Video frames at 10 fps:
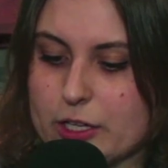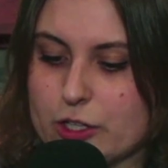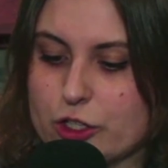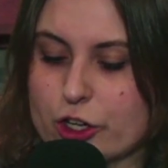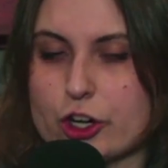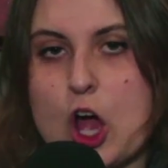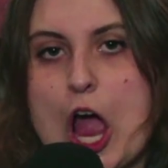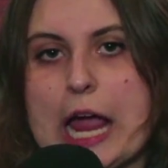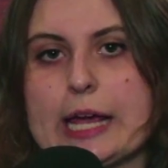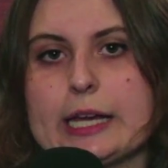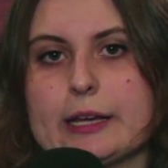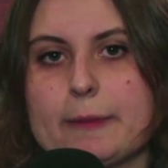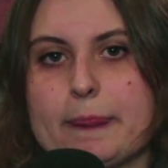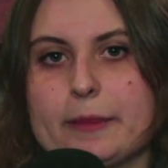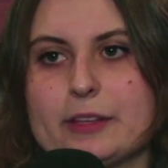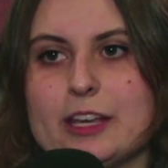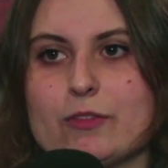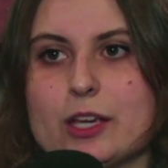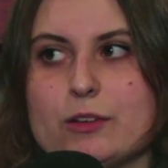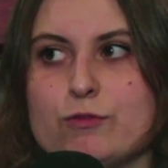you're not
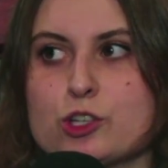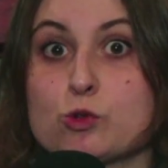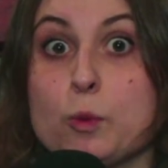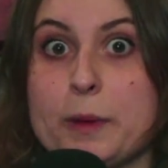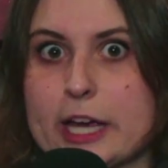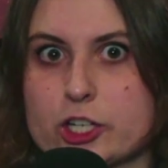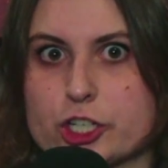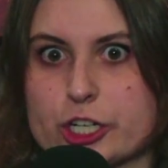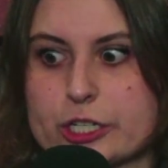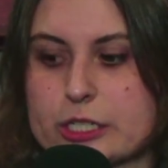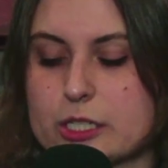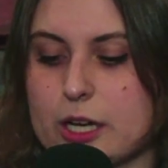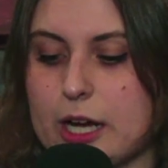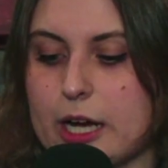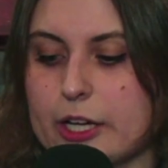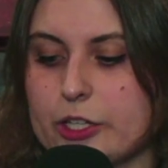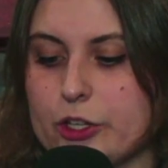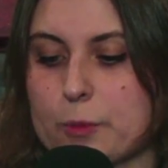given visual pictures. Your